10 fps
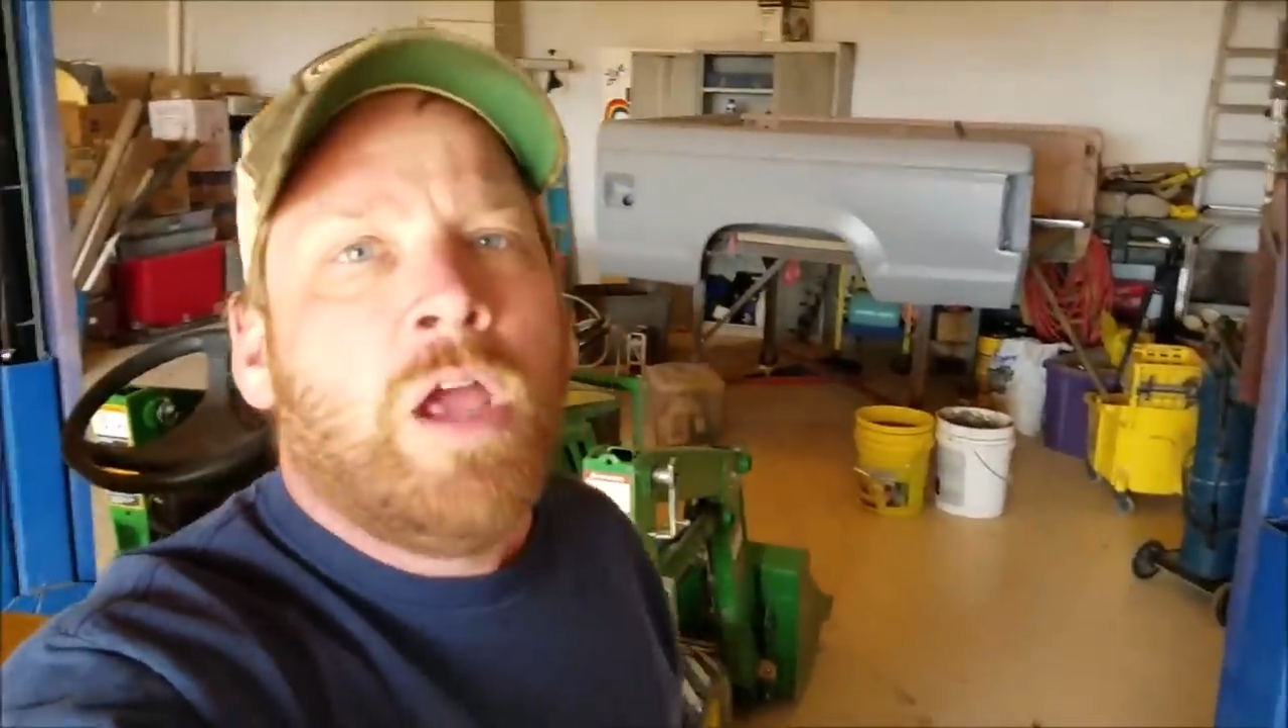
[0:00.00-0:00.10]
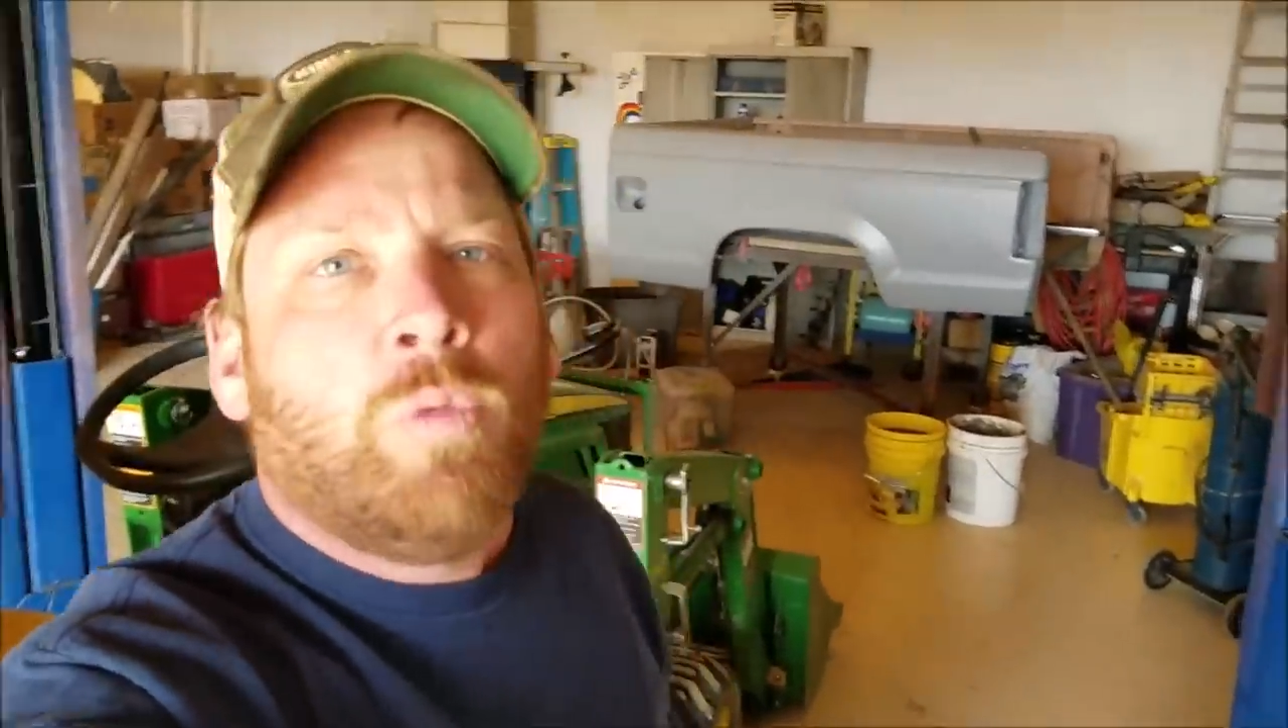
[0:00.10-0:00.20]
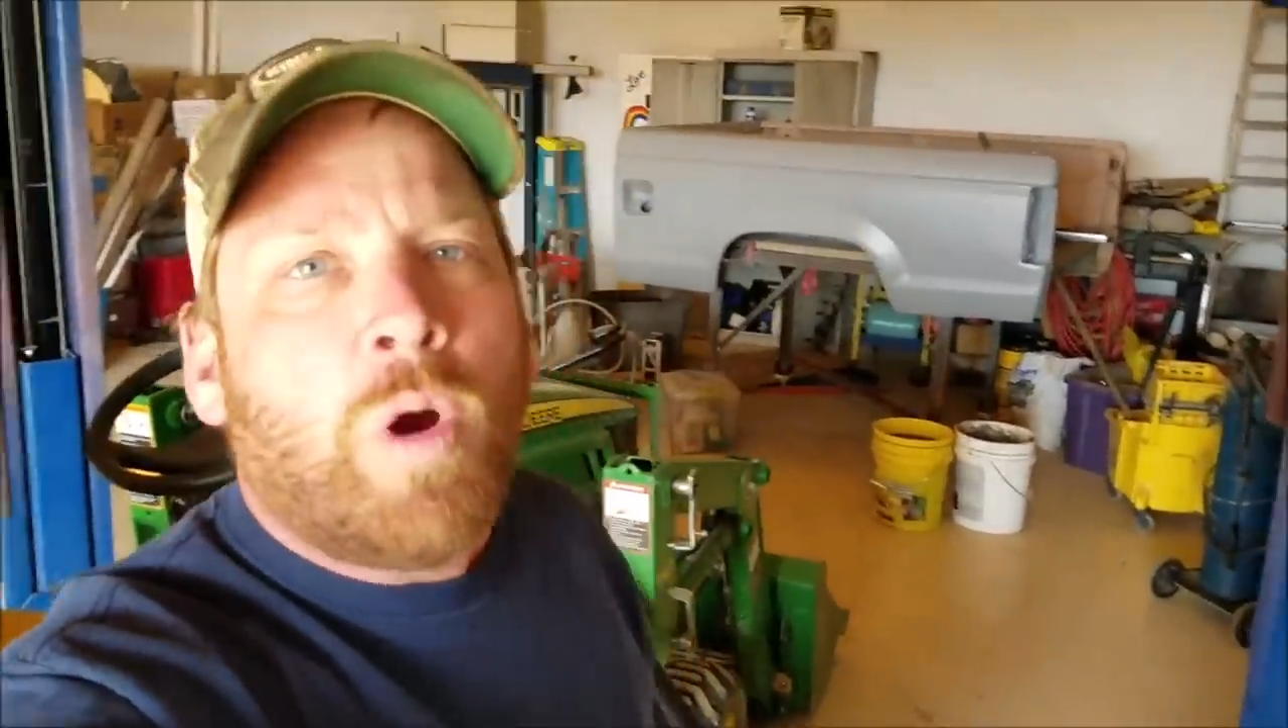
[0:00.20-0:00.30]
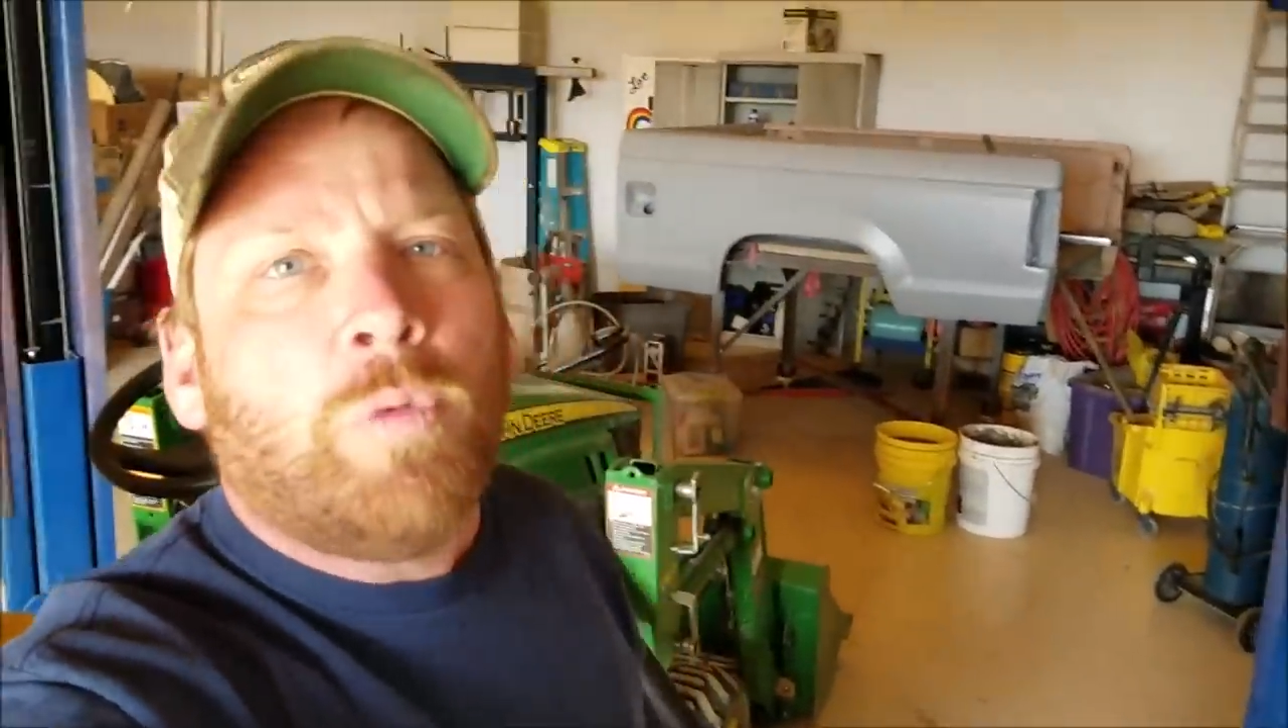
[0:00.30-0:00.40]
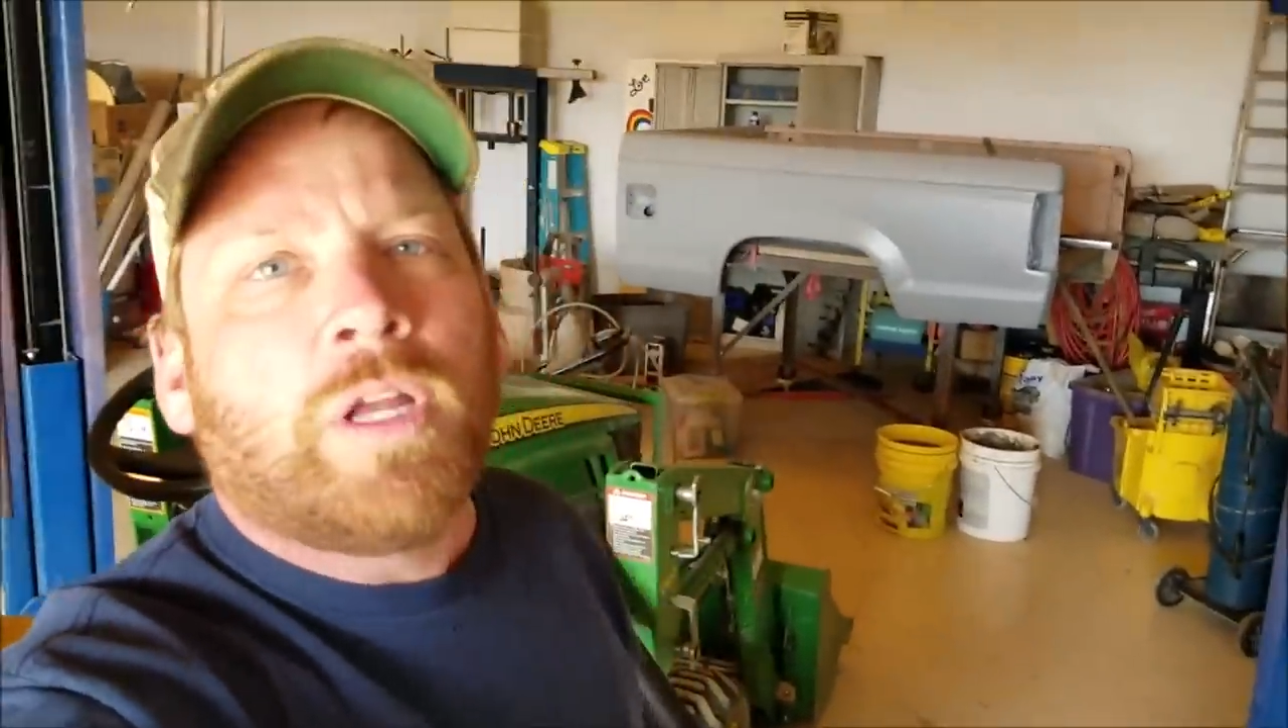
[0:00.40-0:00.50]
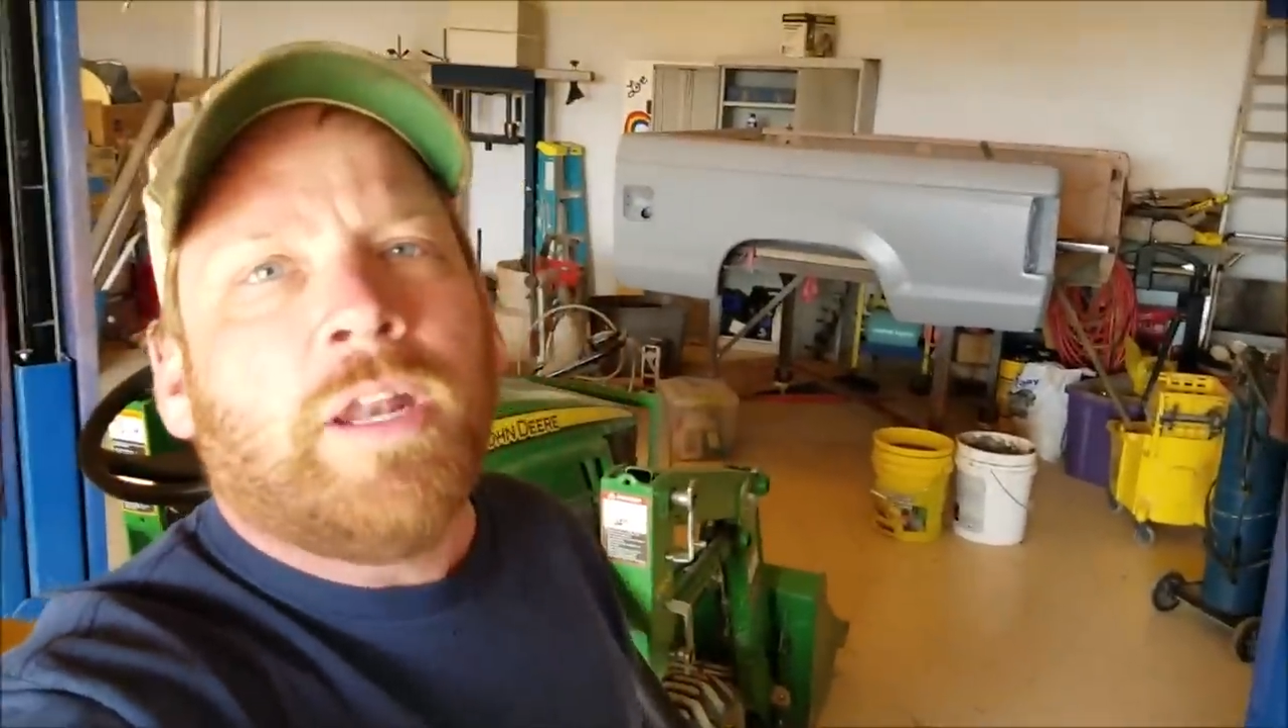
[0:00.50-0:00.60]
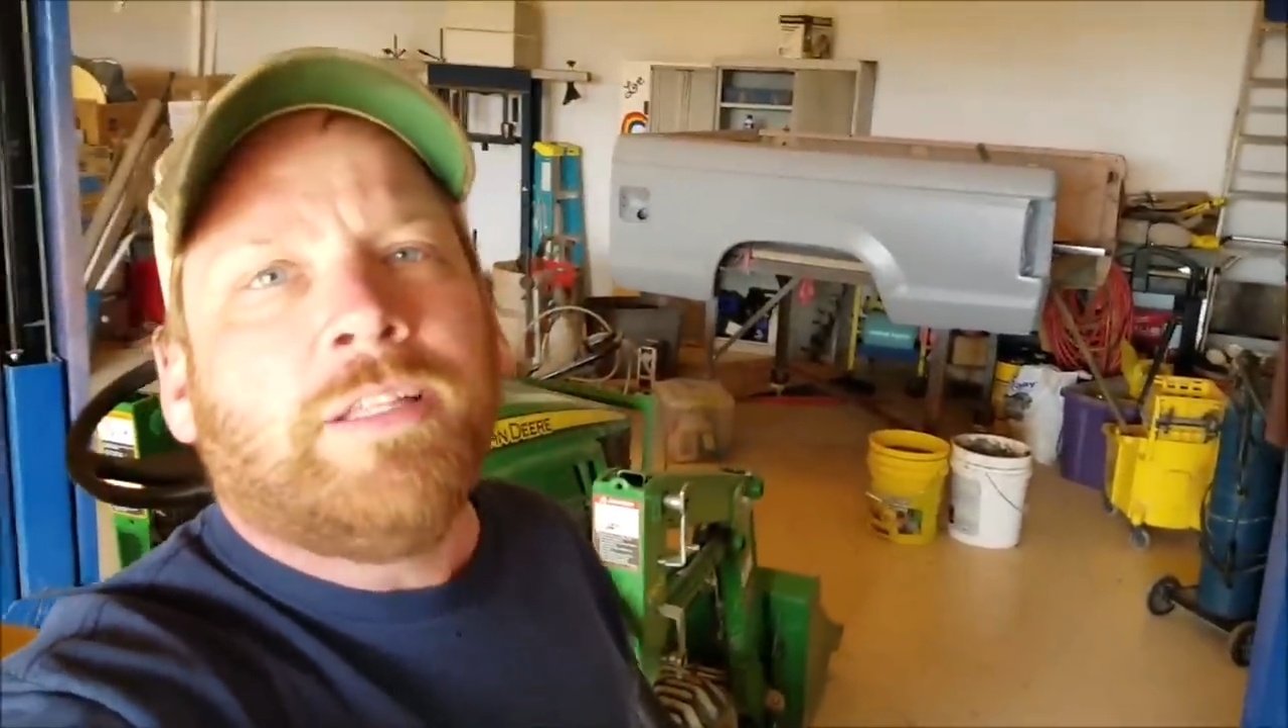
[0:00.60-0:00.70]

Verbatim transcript: What we're going